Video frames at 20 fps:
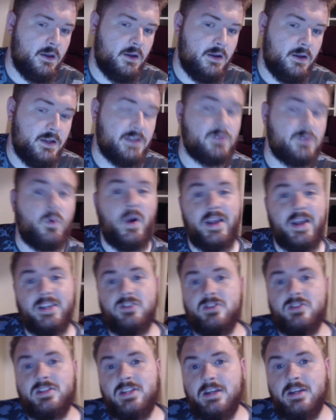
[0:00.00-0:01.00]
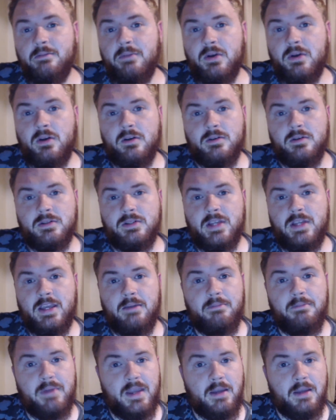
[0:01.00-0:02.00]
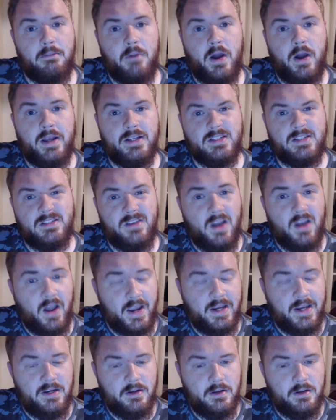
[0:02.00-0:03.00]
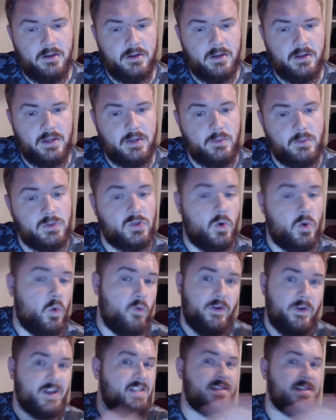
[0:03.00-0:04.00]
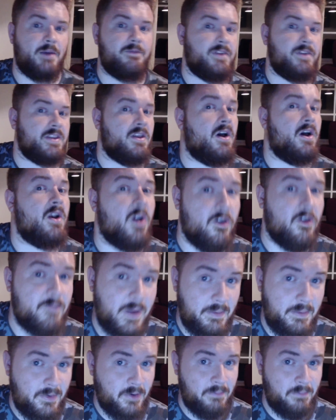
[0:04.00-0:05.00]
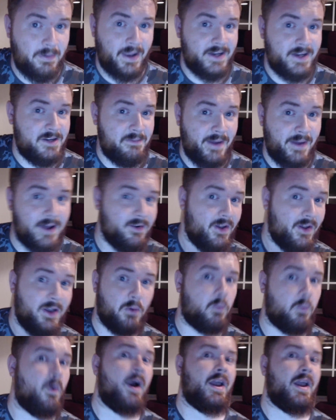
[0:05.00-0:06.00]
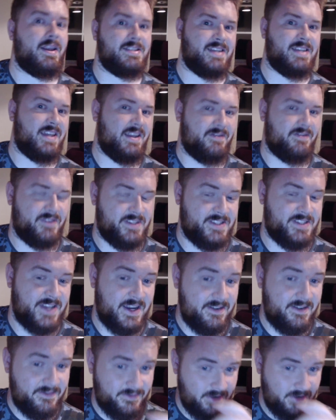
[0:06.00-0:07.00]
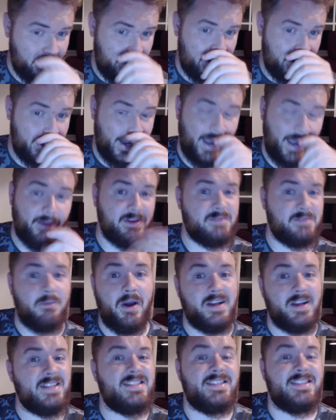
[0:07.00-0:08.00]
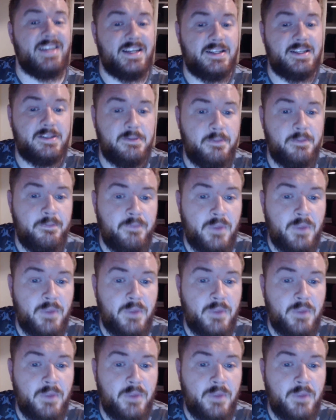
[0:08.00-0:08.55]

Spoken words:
It's quite interesting because it being -9 was already something that a lot of people complained about, like why is it even safe? Now it's -6.